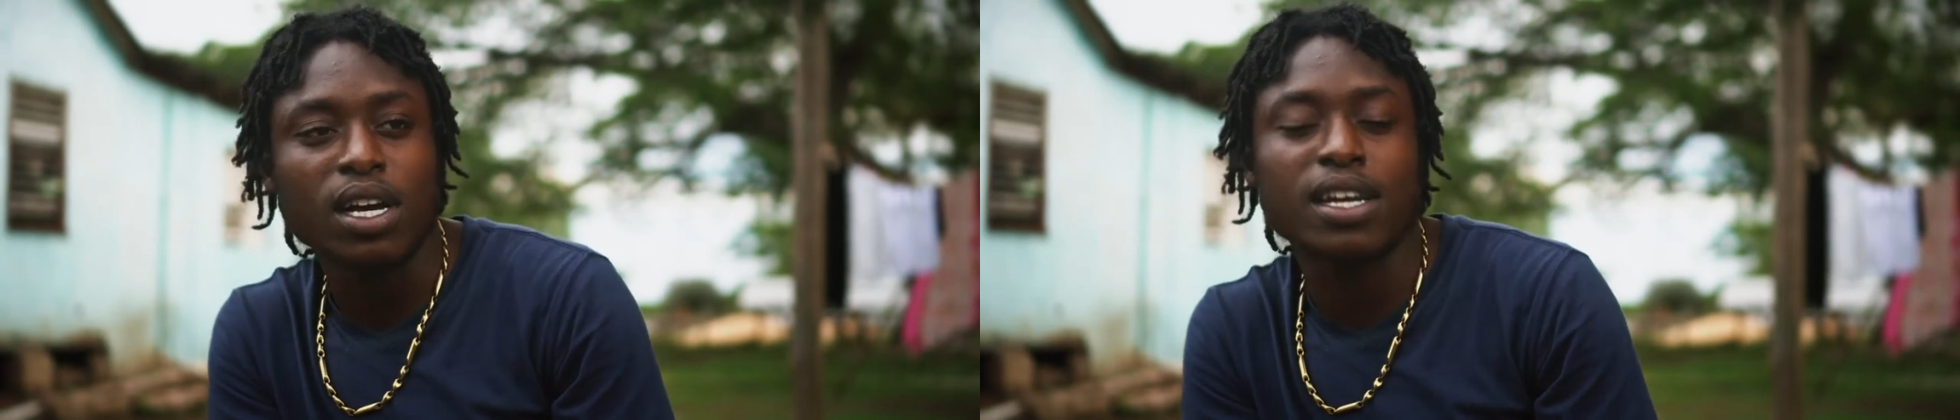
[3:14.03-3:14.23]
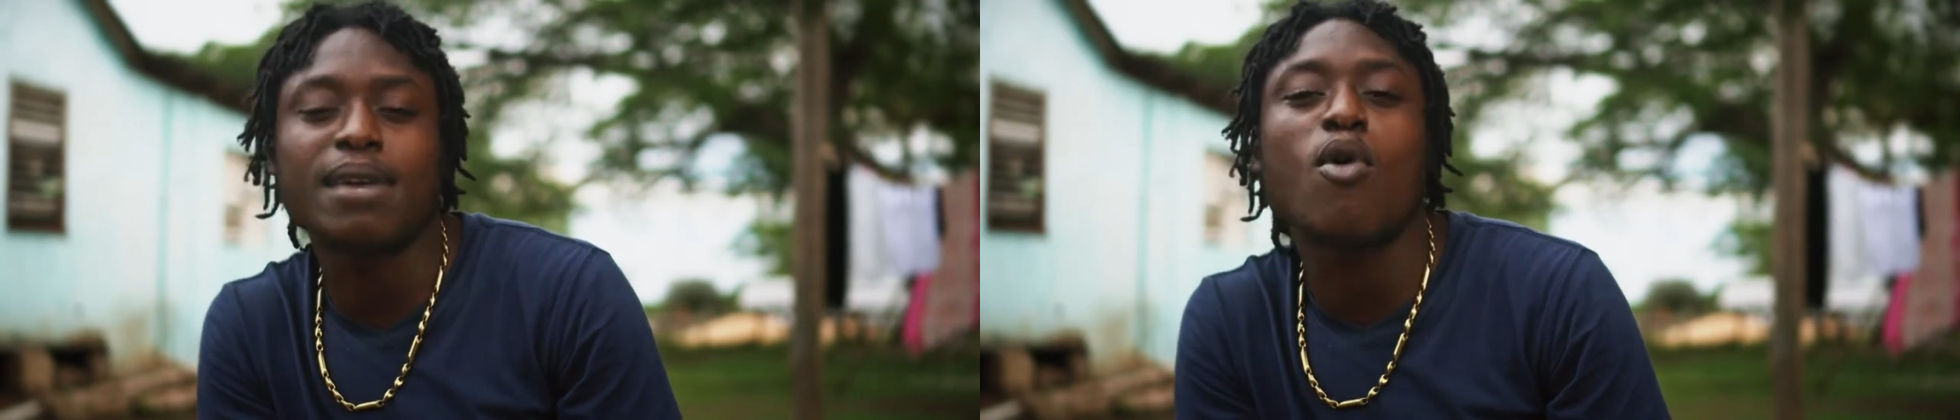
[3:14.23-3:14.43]

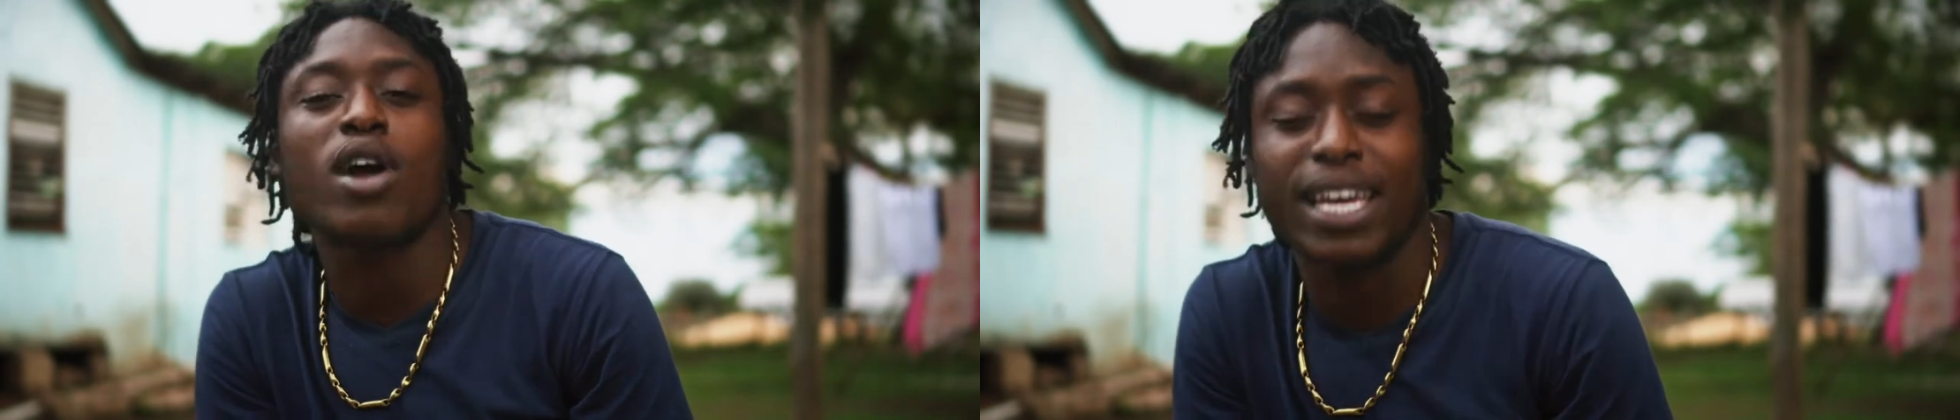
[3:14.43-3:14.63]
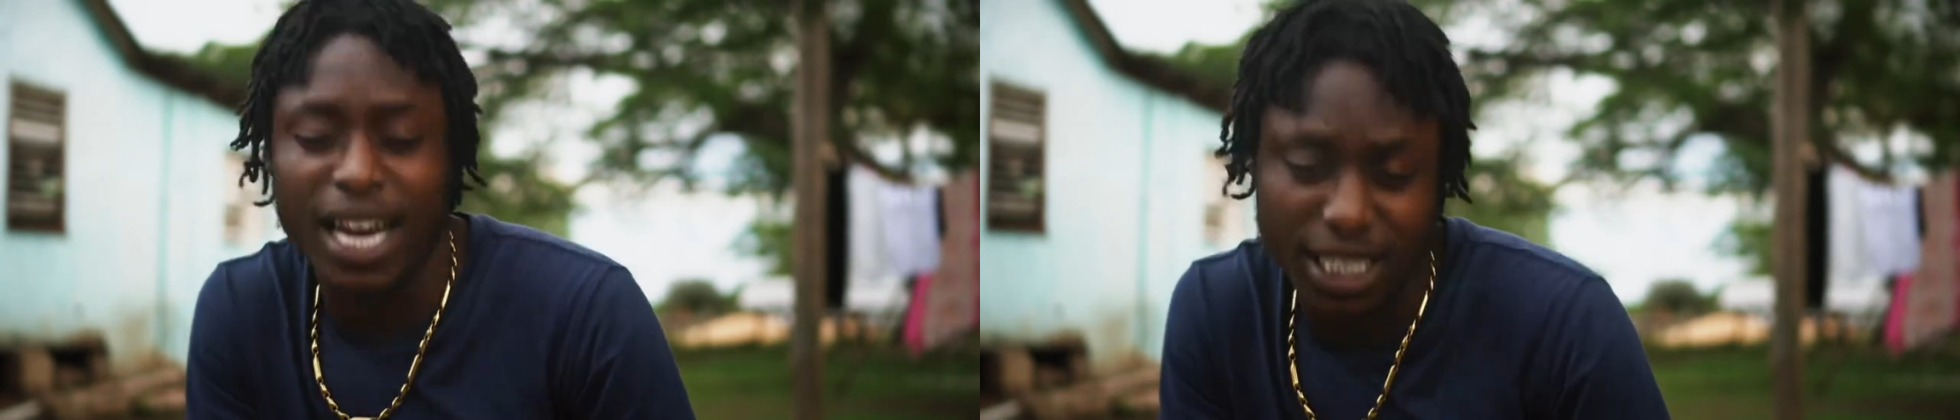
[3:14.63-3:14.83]
Them boys,
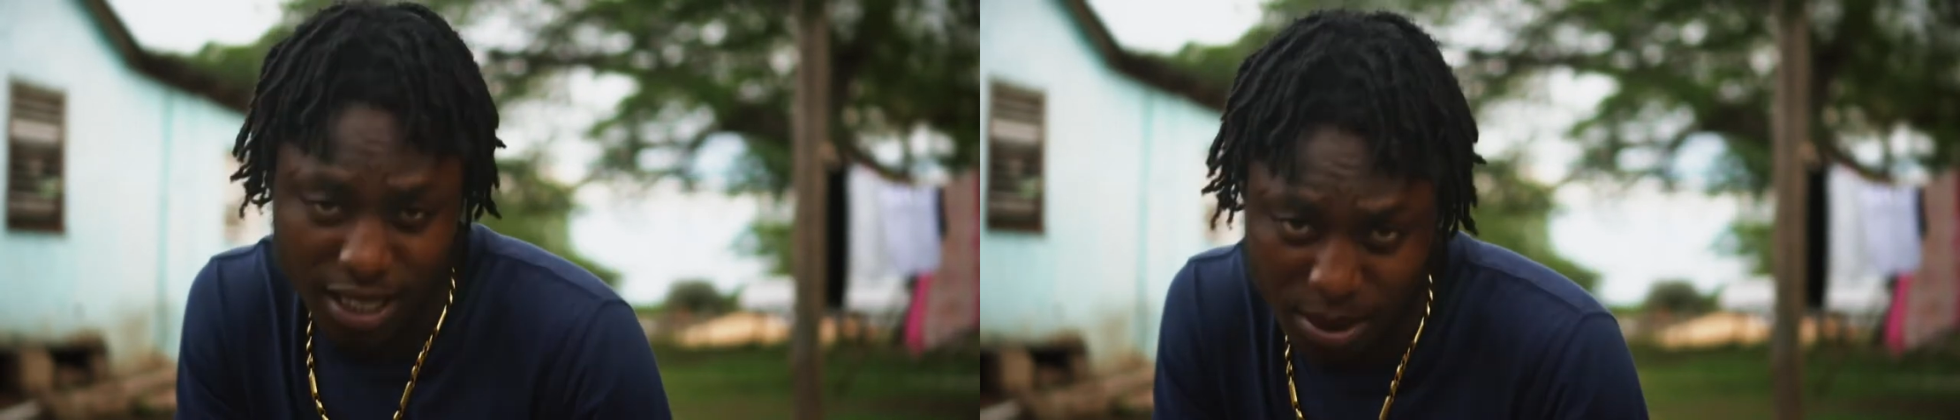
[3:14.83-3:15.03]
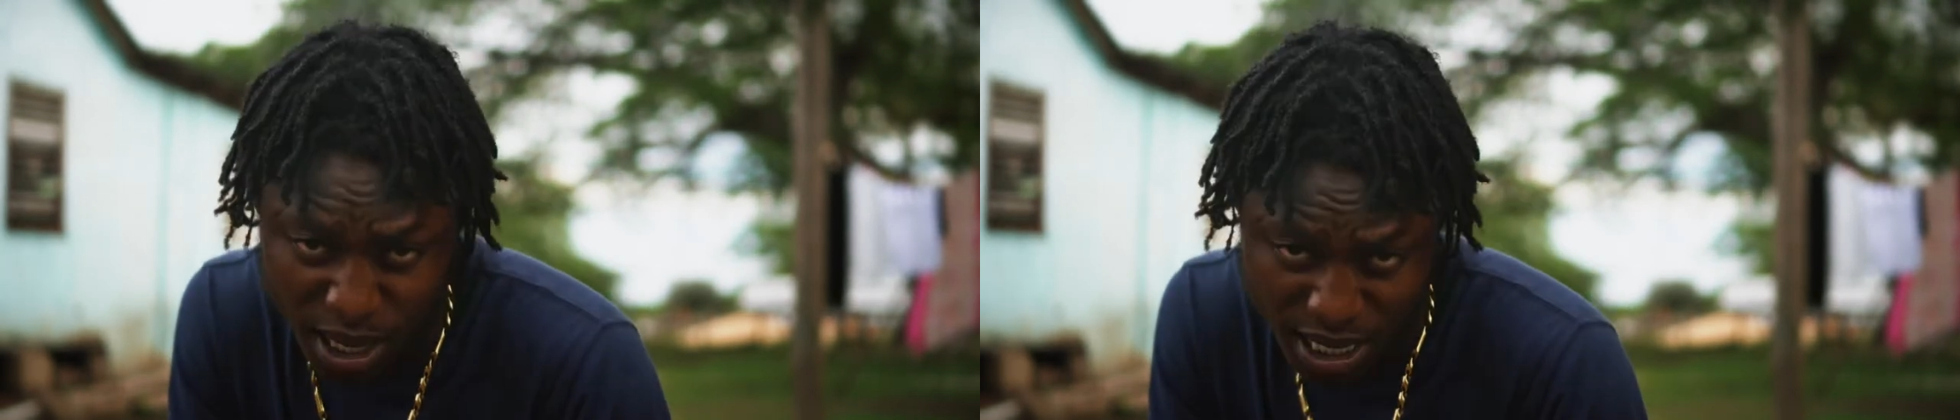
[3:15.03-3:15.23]
they can't chat
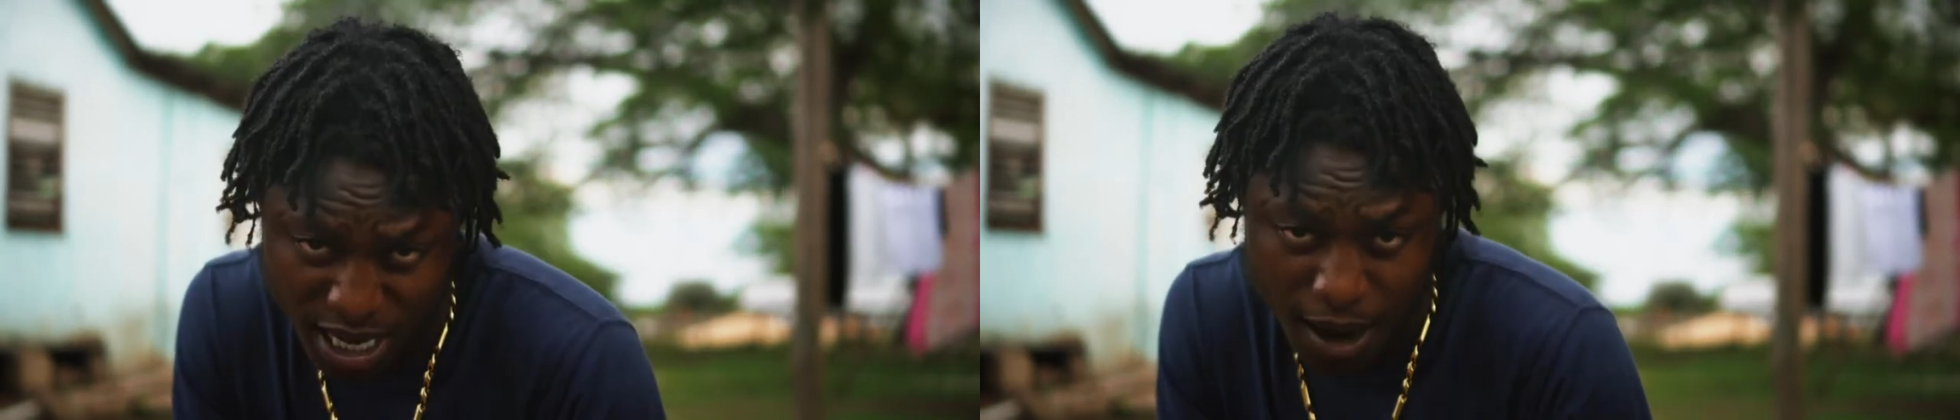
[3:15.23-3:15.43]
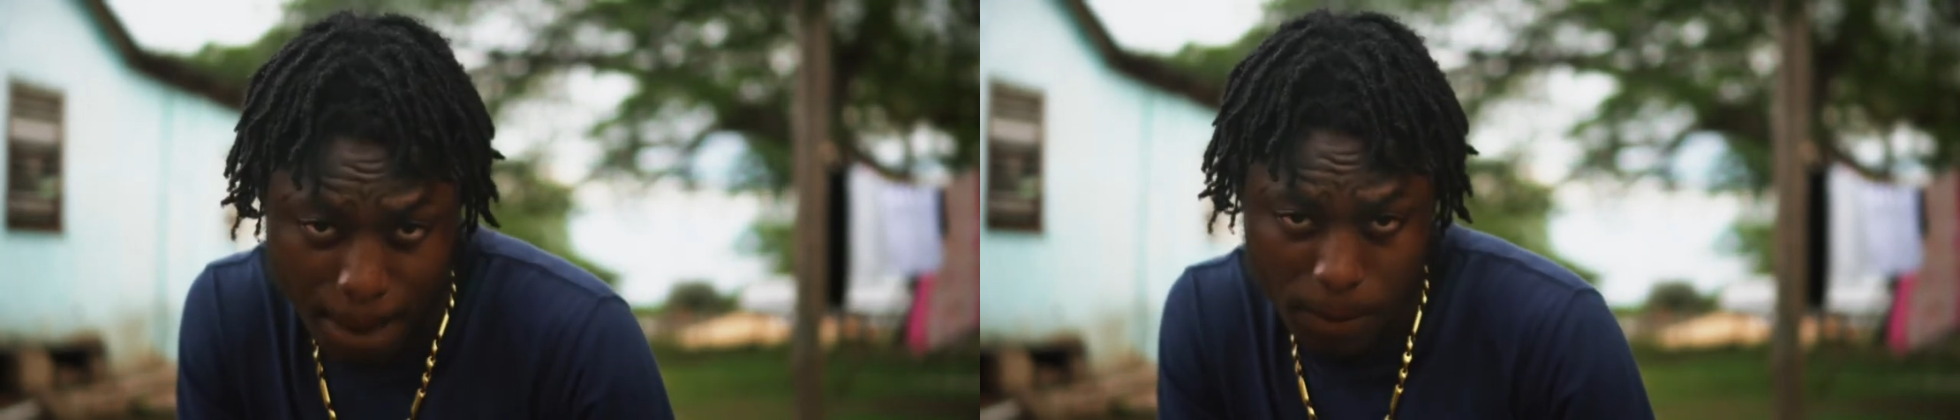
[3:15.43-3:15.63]
the massacre.